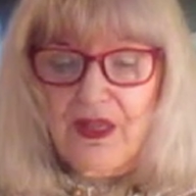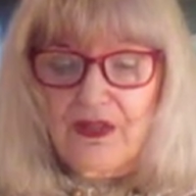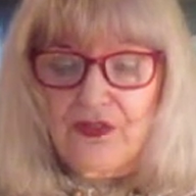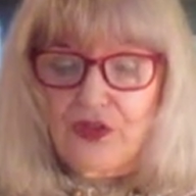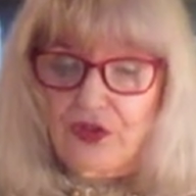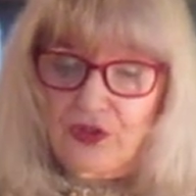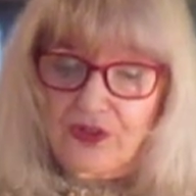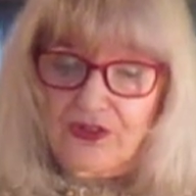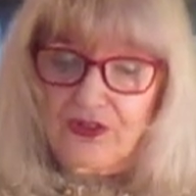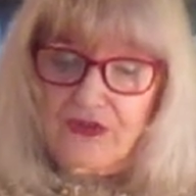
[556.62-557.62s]
The
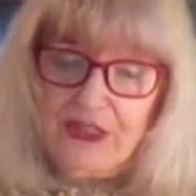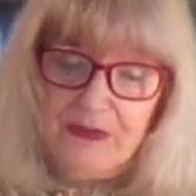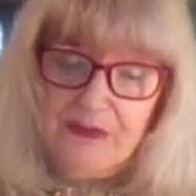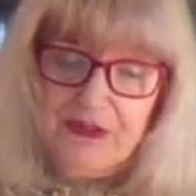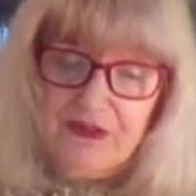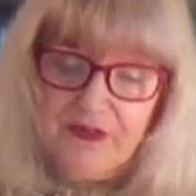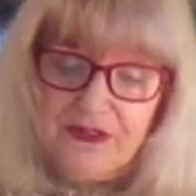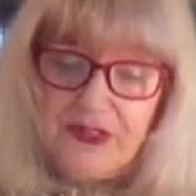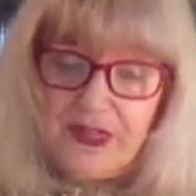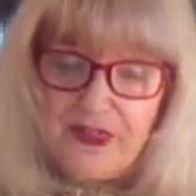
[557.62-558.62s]
girls screamed.
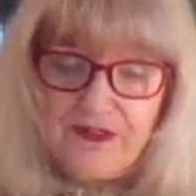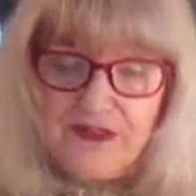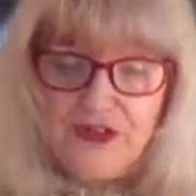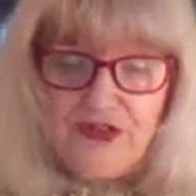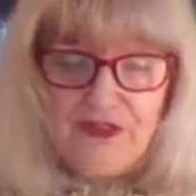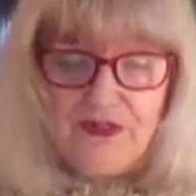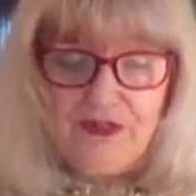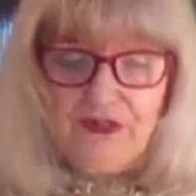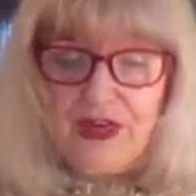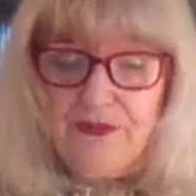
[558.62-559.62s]
Taylor and Trevor
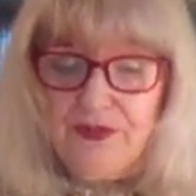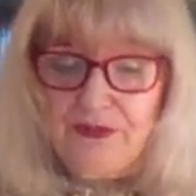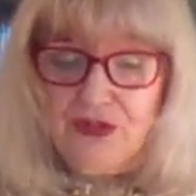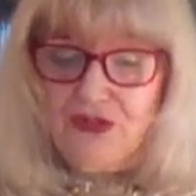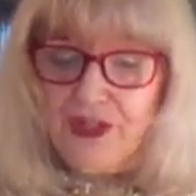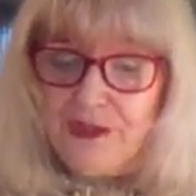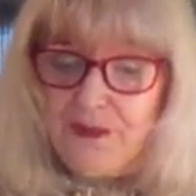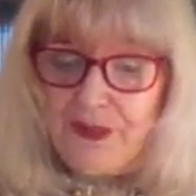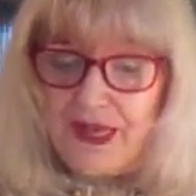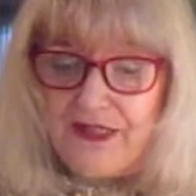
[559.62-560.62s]
grabbed them and tried to
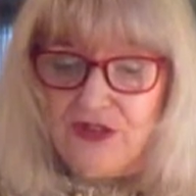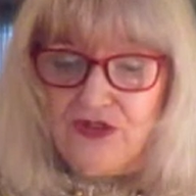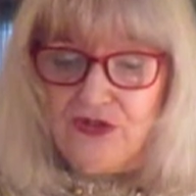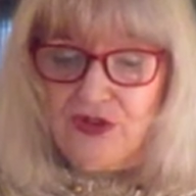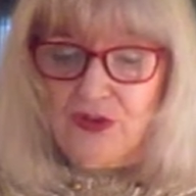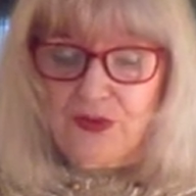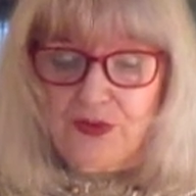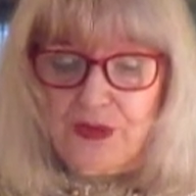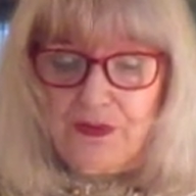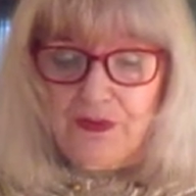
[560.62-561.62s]
pass through the ghost
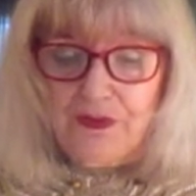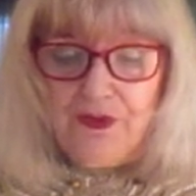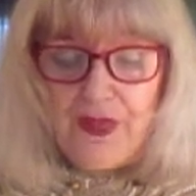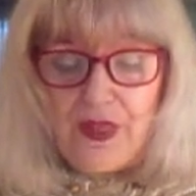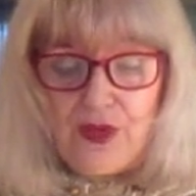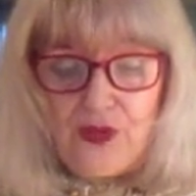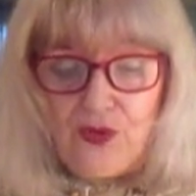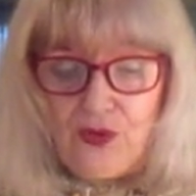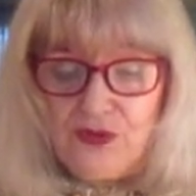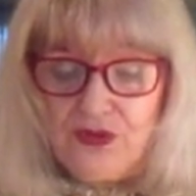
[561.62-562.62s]
people, who
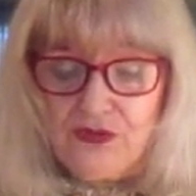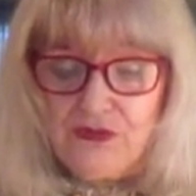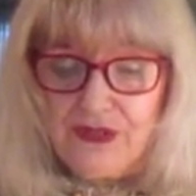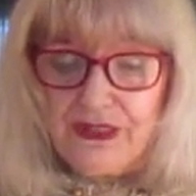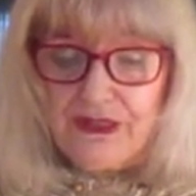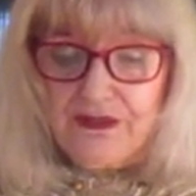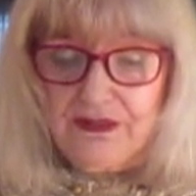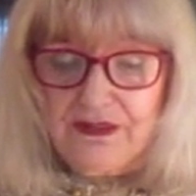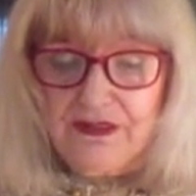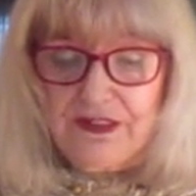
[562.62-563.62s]
looked so real,
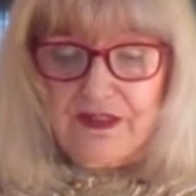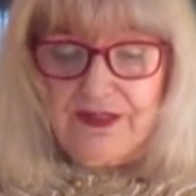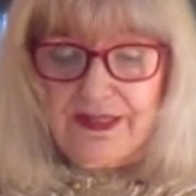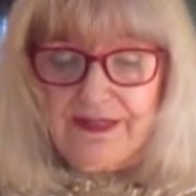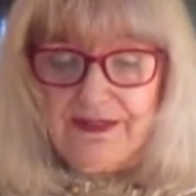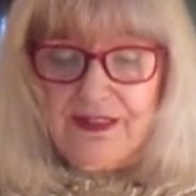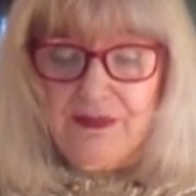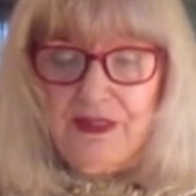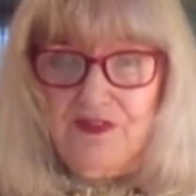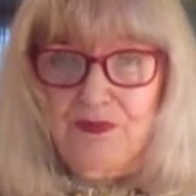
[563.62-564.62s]
staring at them
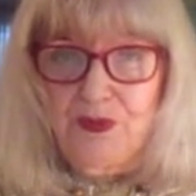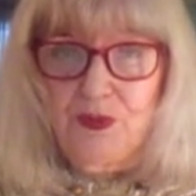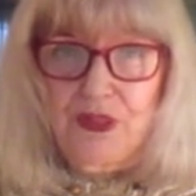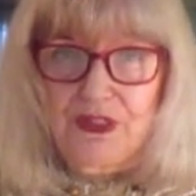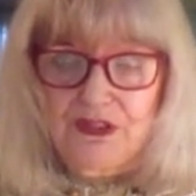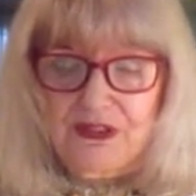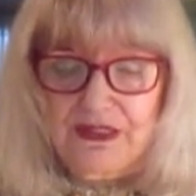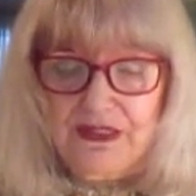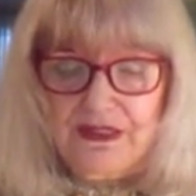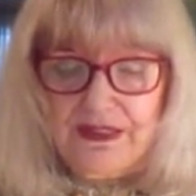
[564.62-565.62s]
out of bewildered,
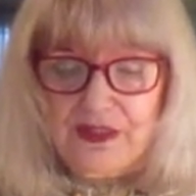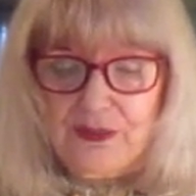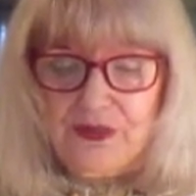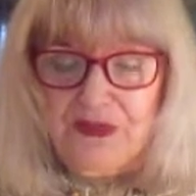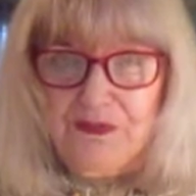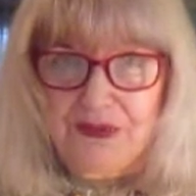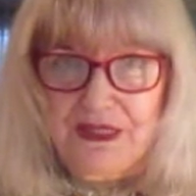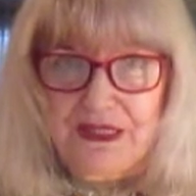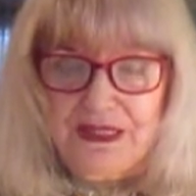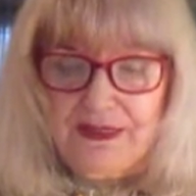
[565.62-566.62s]
desperate and
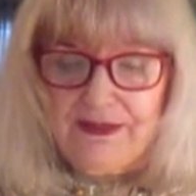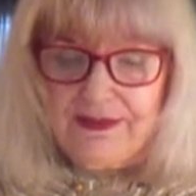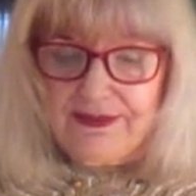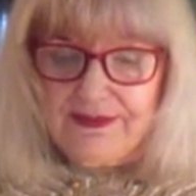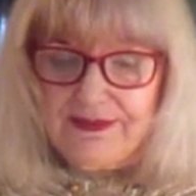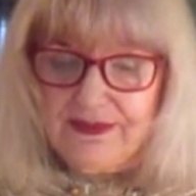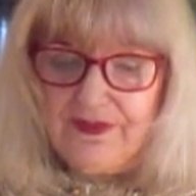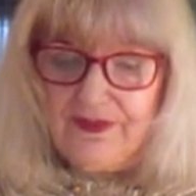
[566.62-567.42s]
pleading eyes.